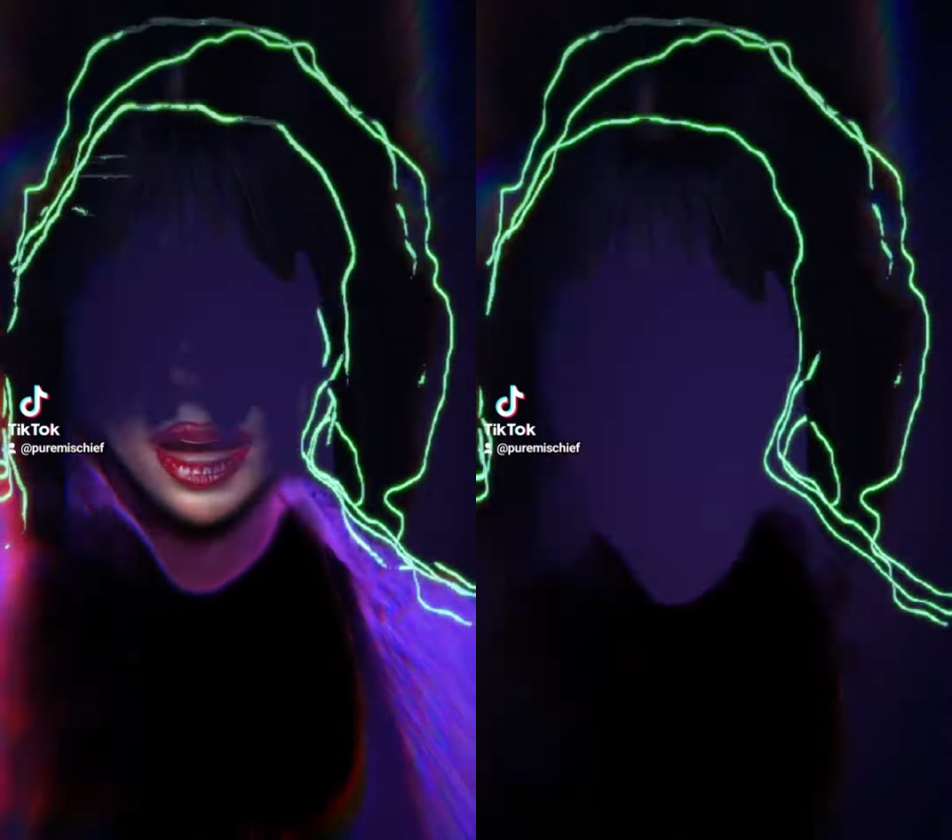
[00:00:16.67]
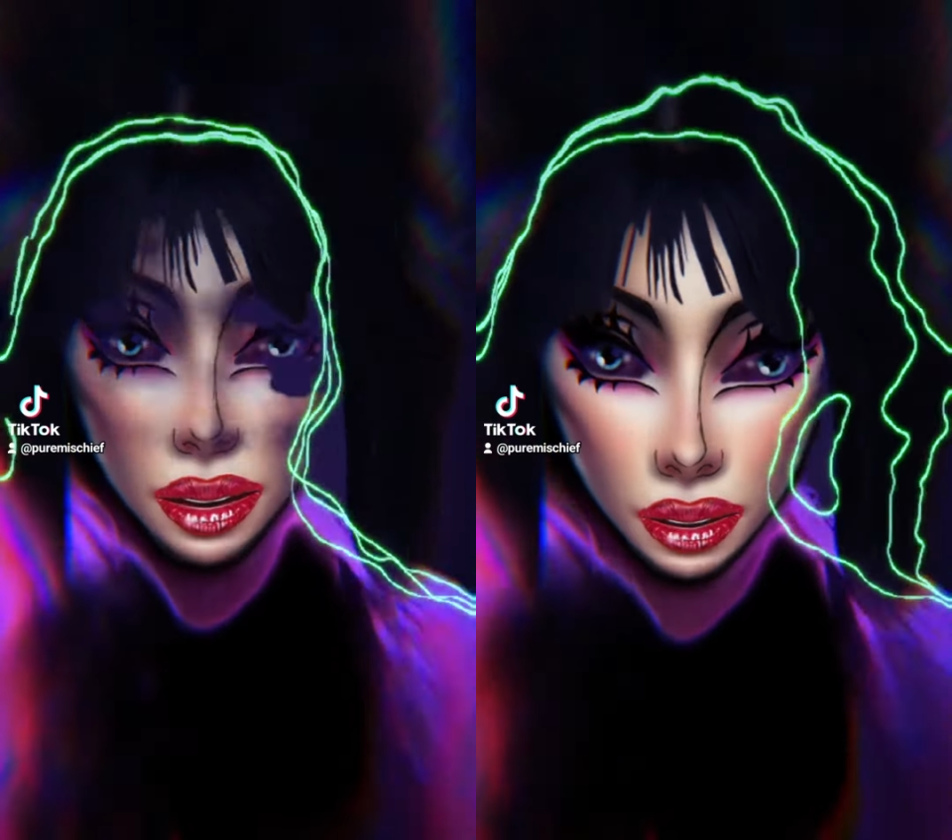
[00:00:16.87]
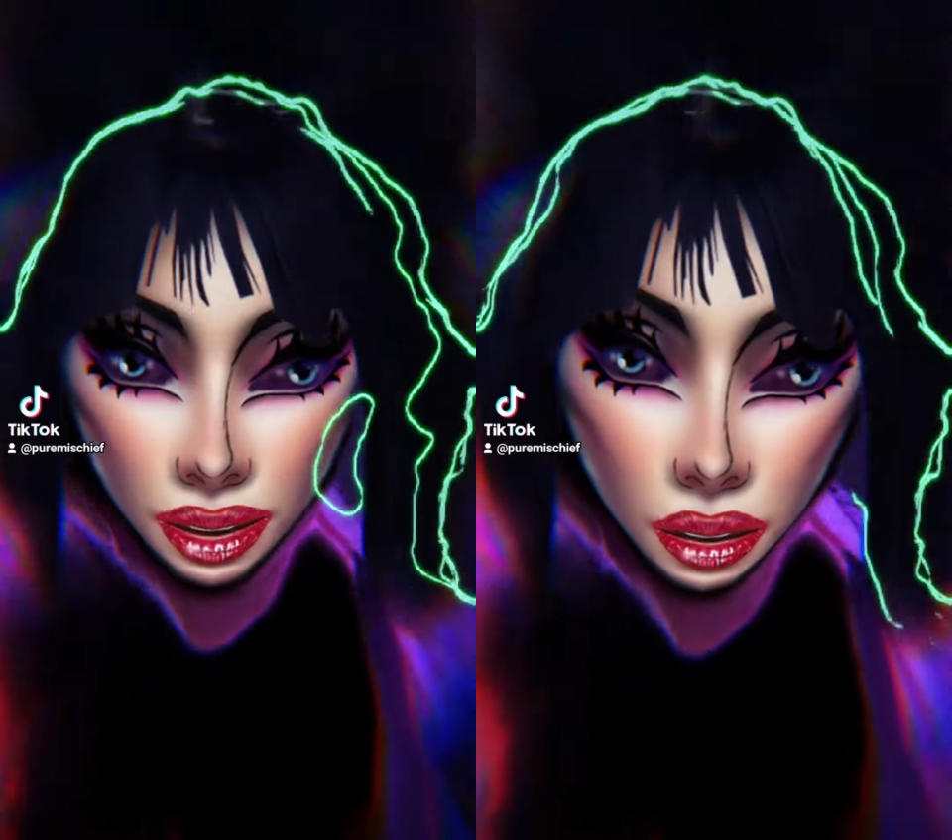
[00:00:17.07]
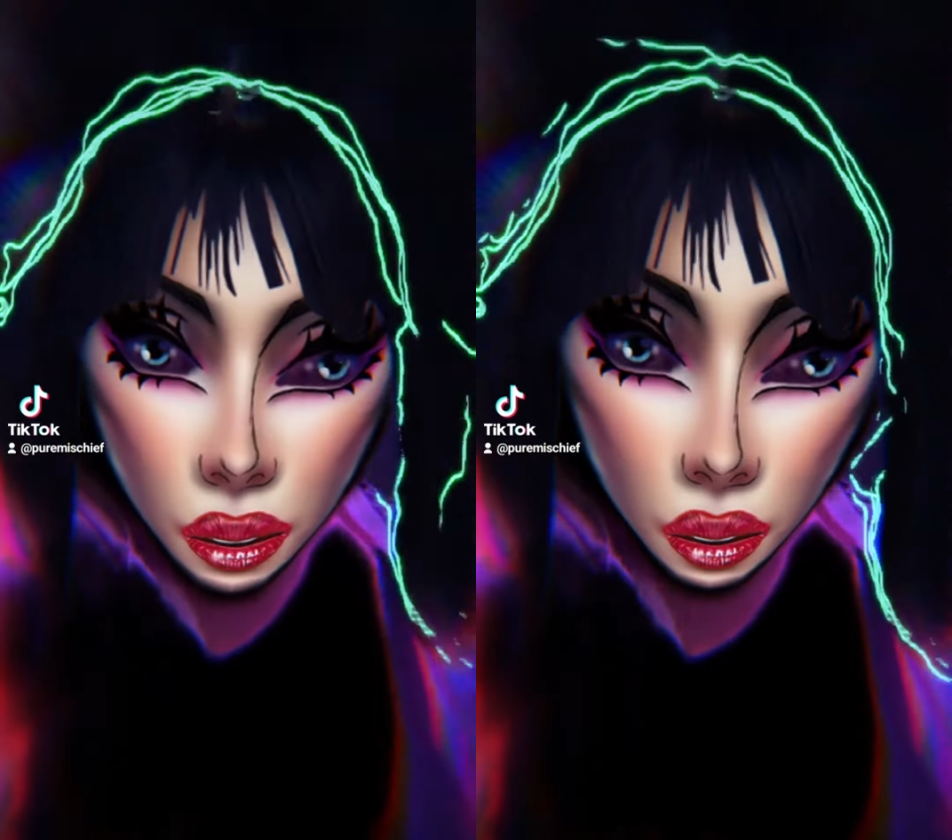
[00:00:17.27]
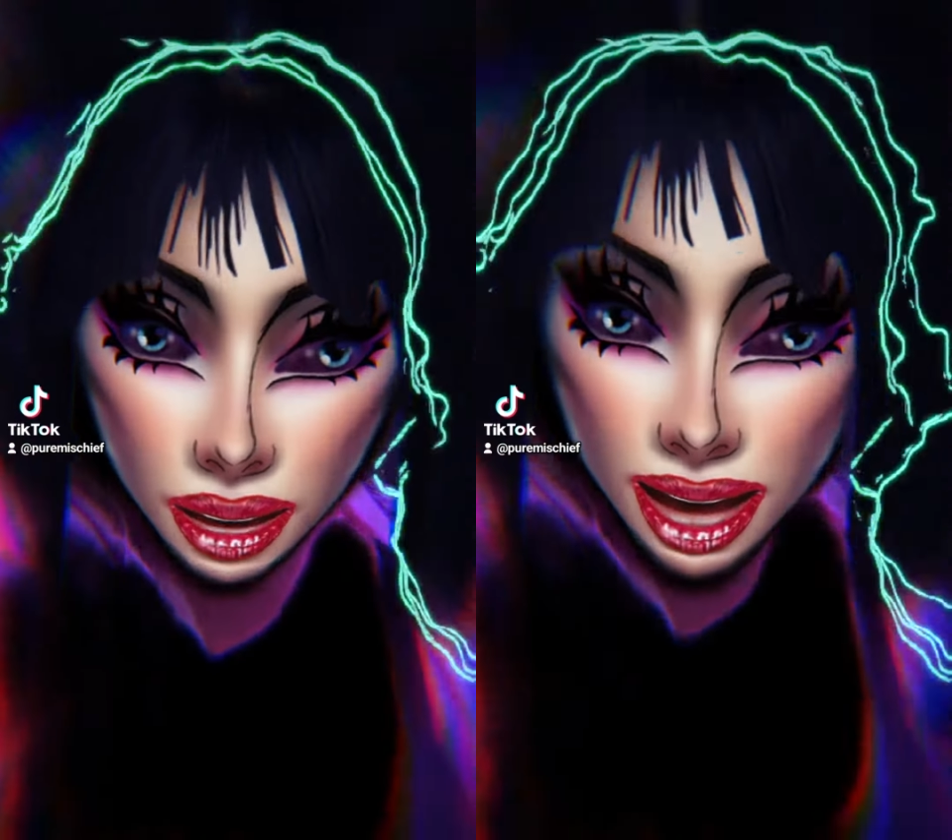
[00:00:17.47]
at the moment, the
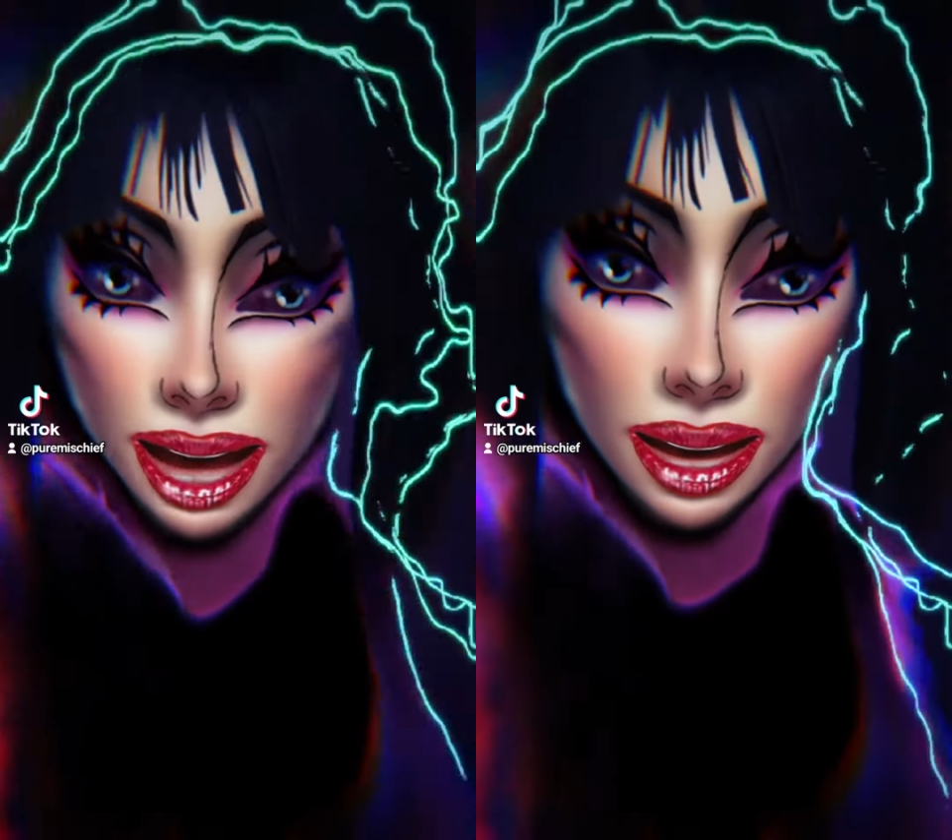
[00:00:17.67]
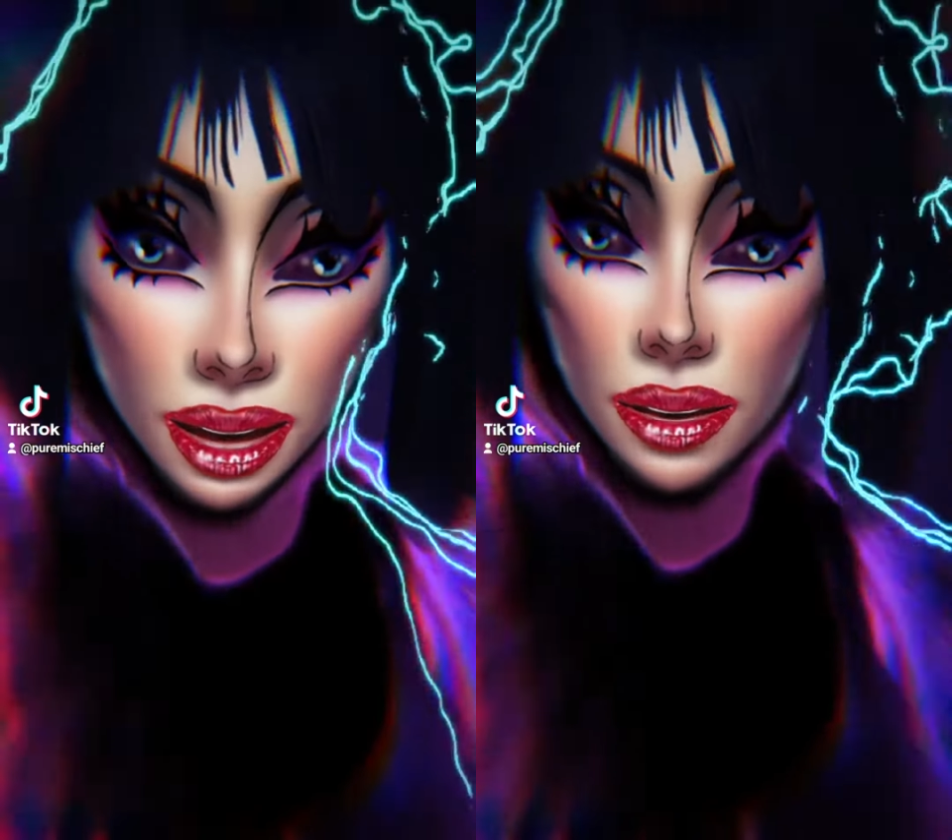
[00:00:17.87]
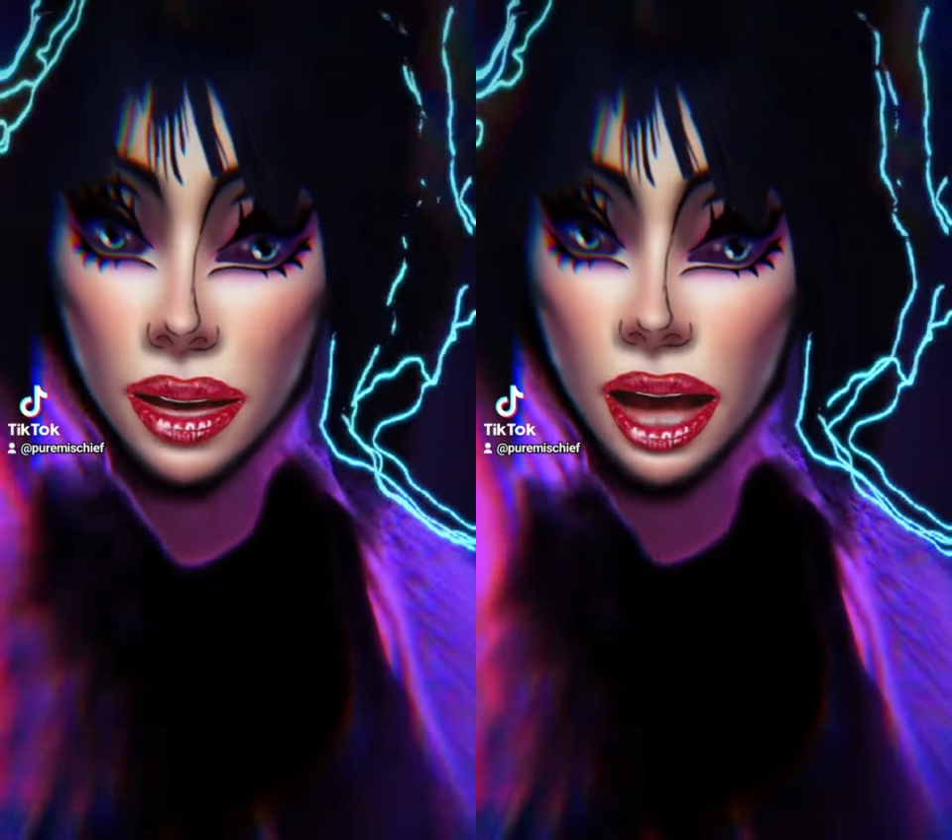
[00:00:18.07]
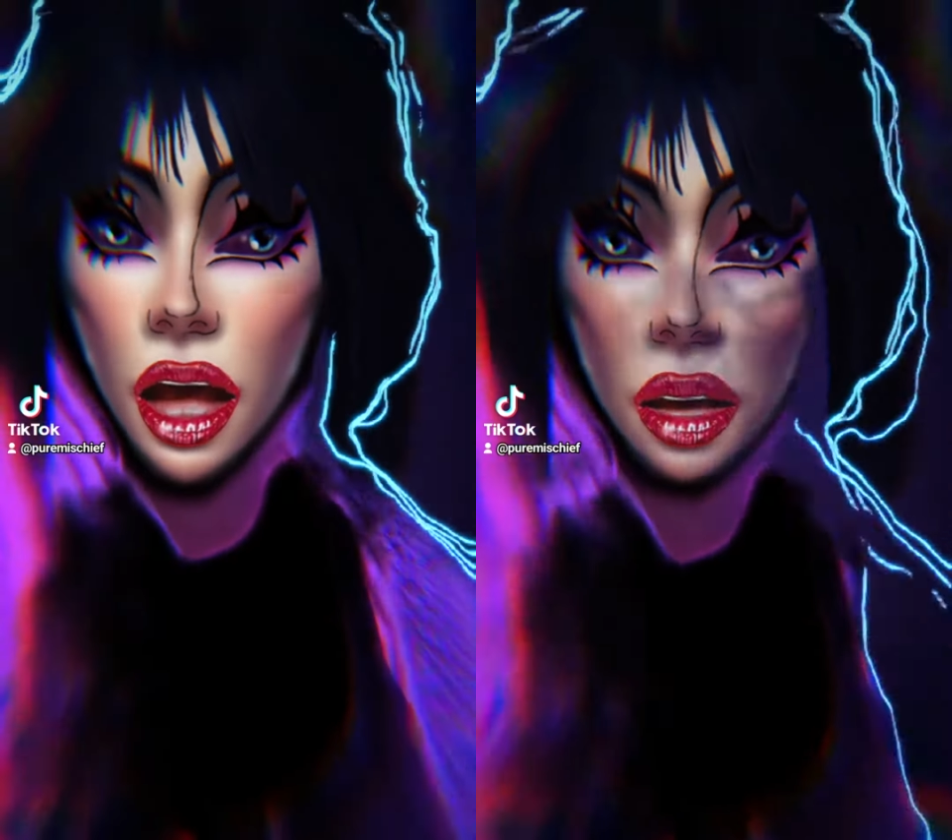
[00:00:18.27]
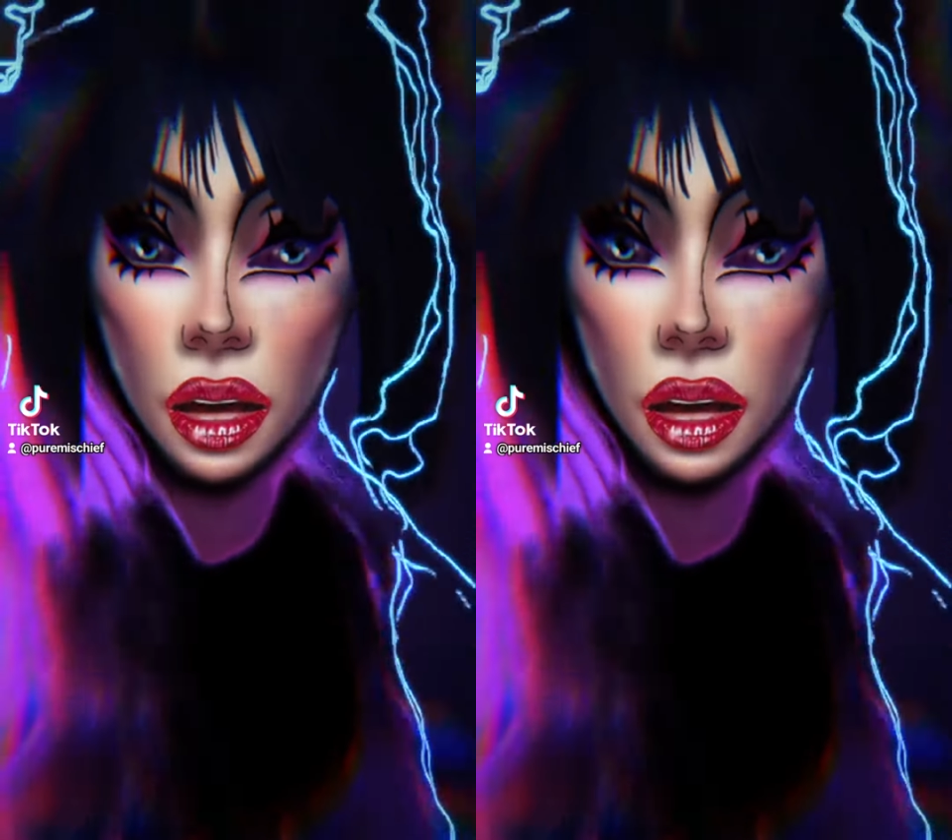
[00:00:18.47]
Tories are still in.